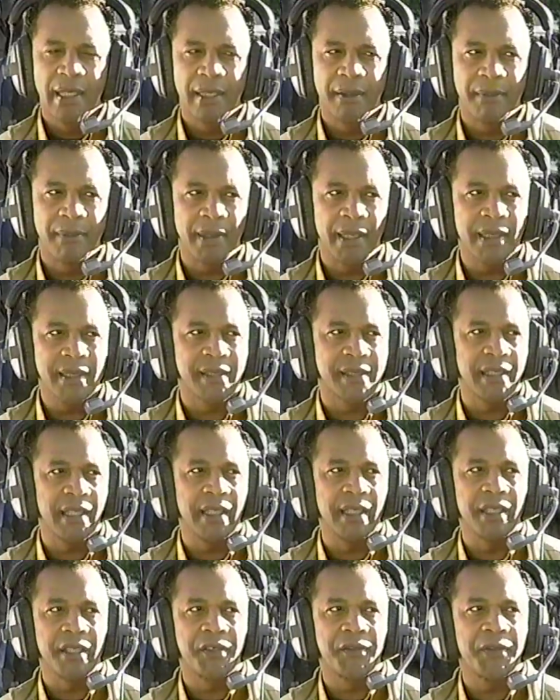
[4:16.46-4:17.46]
My
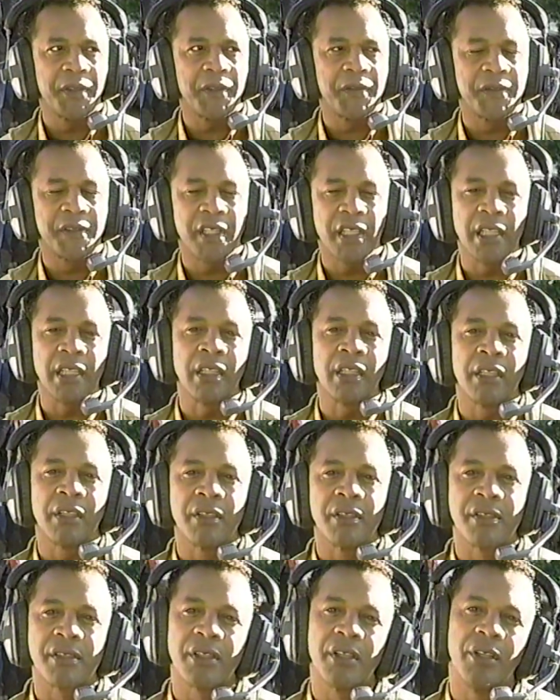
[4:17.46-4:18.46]
son is 15
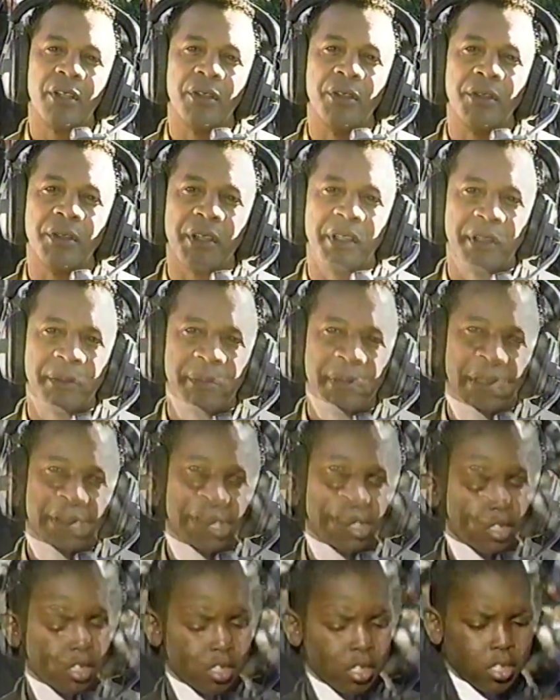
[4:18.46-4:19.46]
years old in
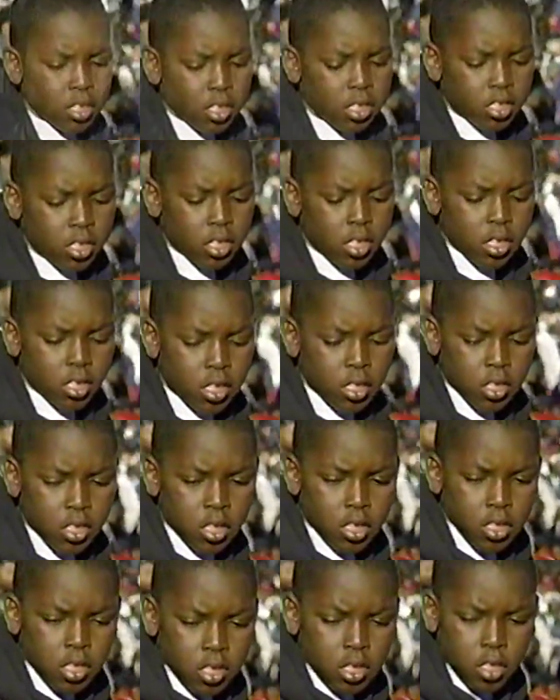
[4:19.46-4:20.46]
America today,
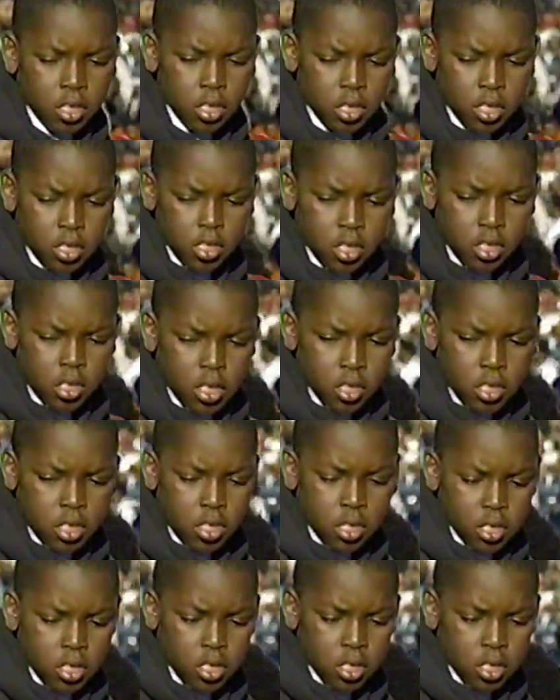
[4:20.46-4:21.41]
and it's important for